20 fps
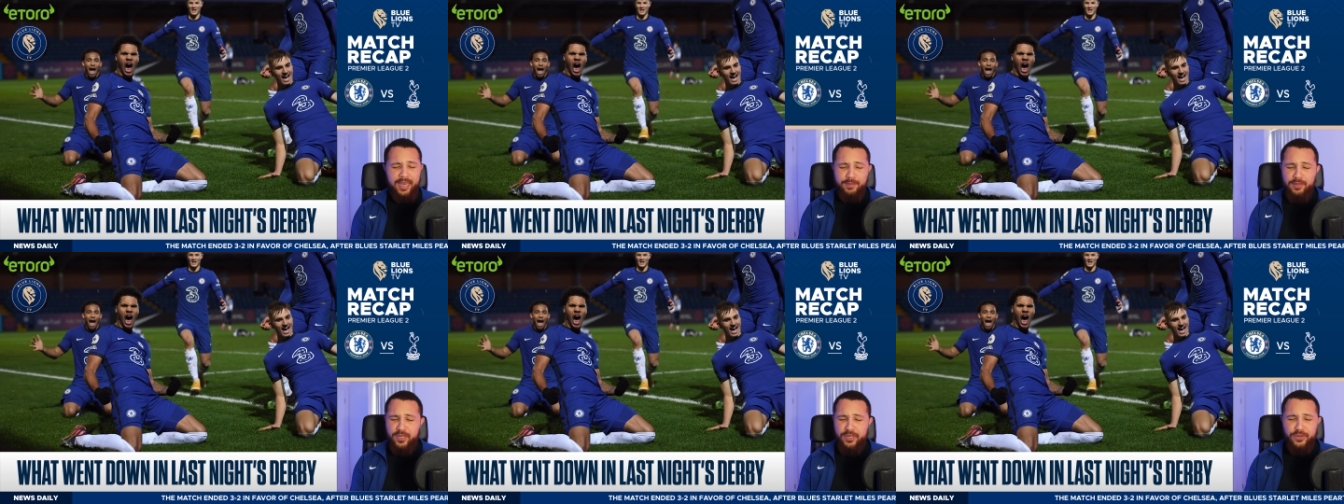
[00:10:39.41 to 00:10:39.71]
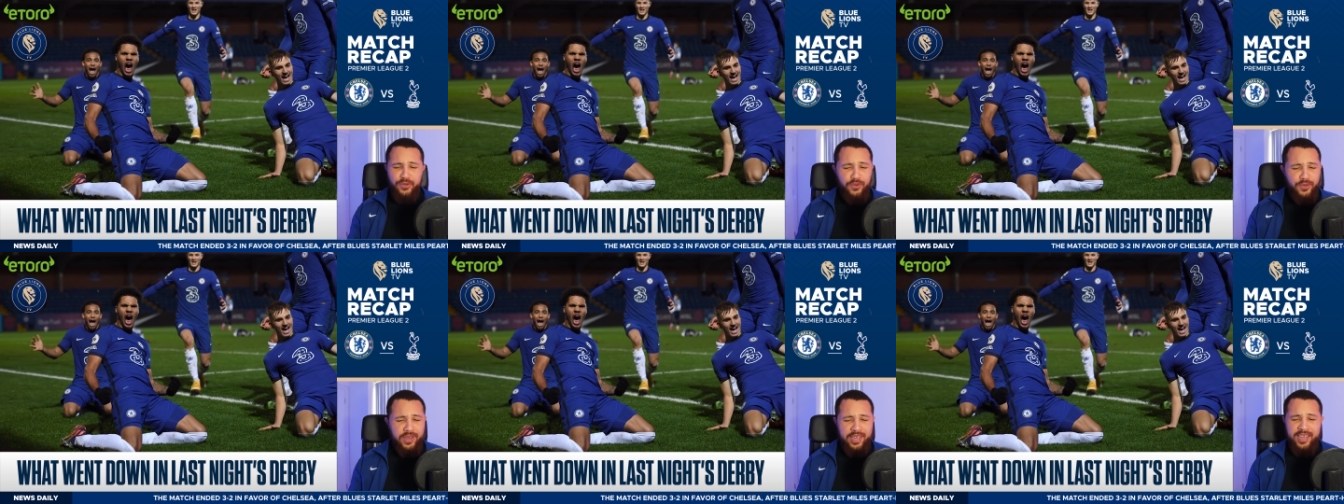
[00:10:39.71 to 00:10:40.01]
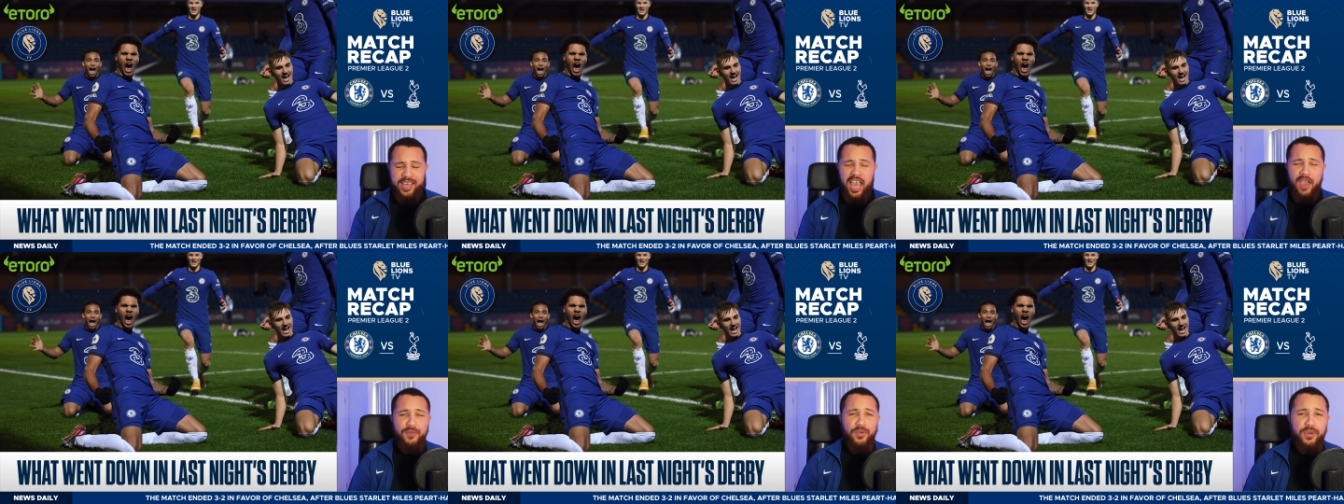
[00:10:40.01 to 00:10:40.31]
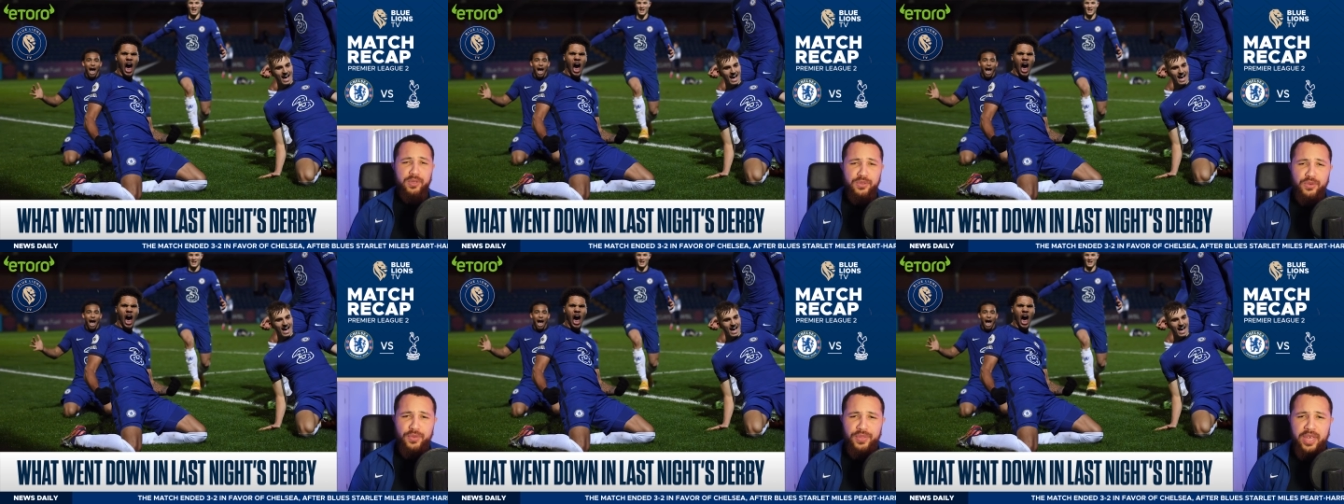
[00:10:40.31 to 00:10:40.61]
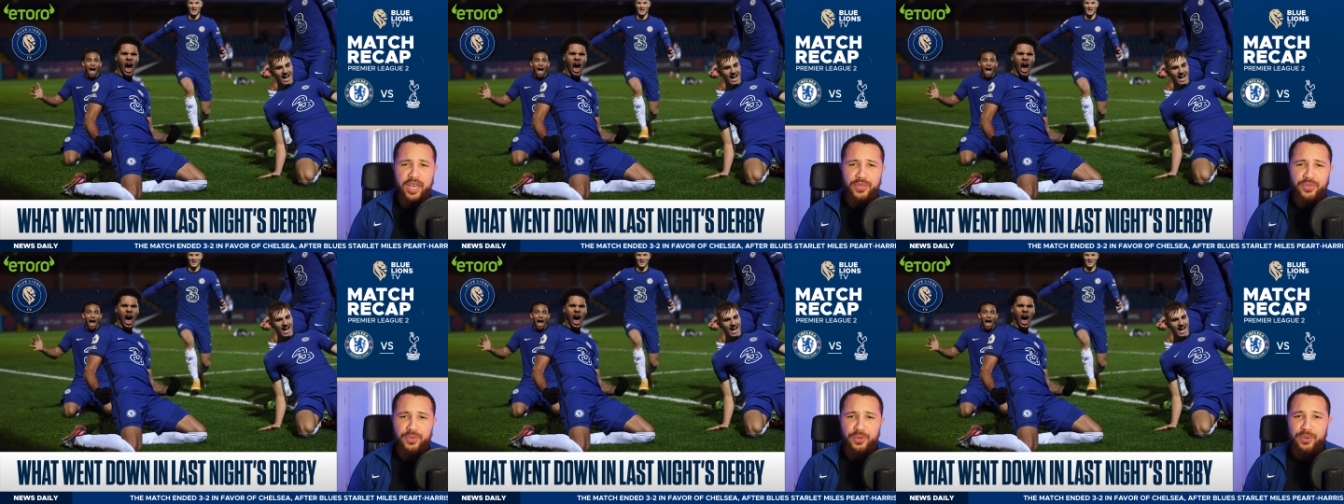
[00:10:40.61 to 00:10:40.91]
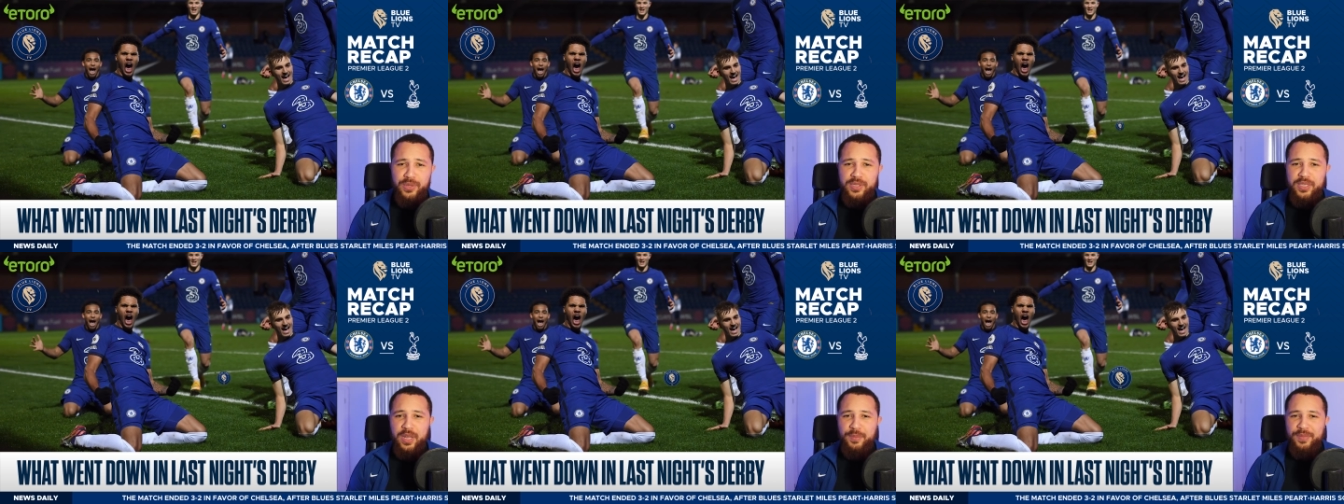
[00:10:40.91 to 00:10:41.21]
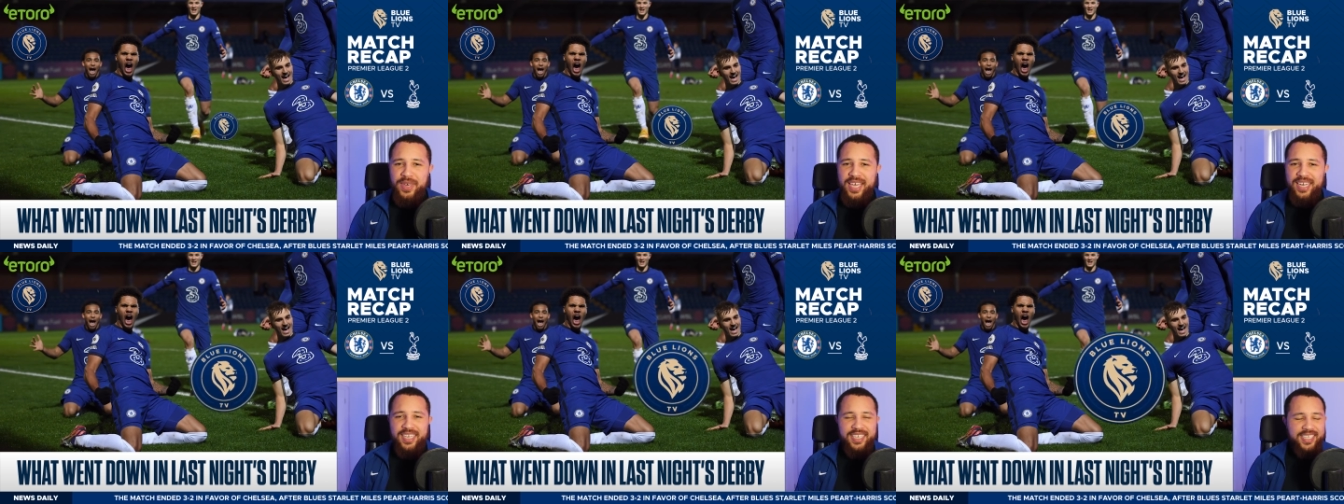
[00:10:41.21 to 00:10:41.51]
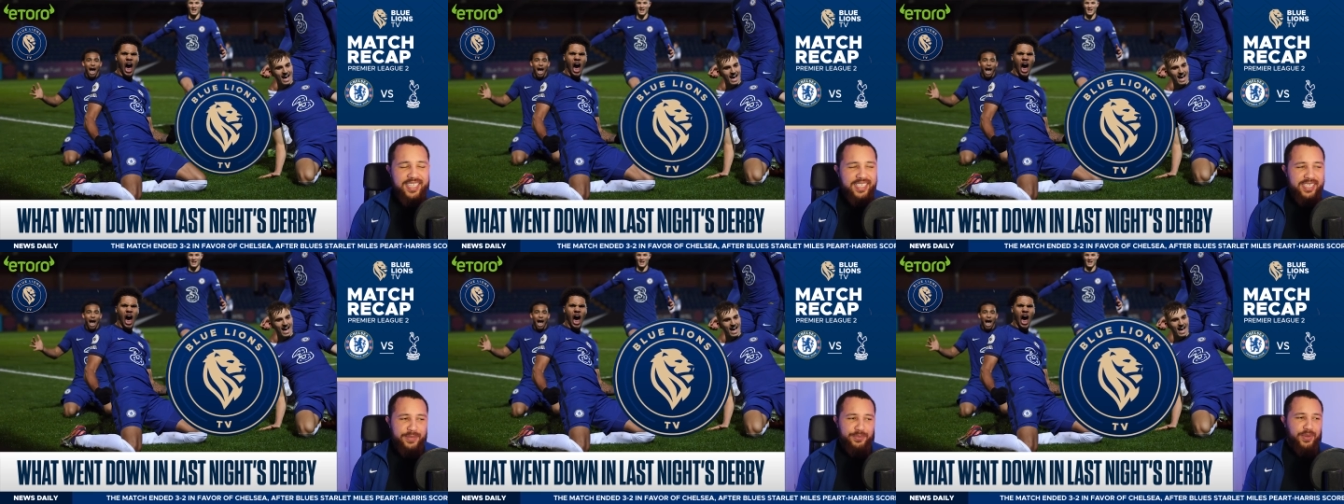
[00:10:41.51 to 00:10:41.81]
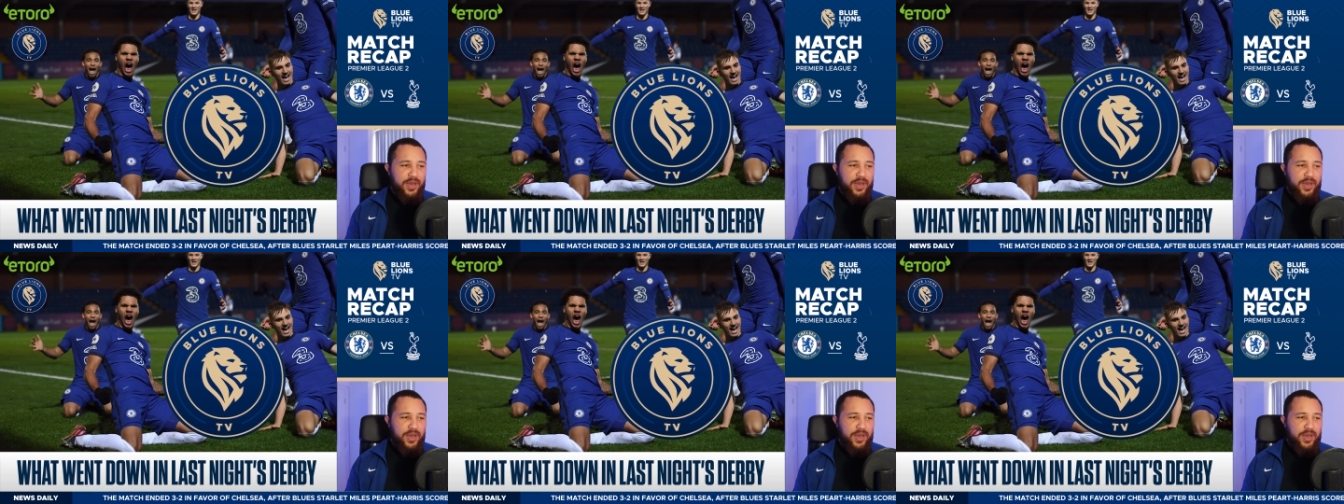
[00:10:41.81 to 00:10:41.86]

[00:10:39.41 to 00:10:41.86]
I'm sure everyone's got their thoughts and opinions.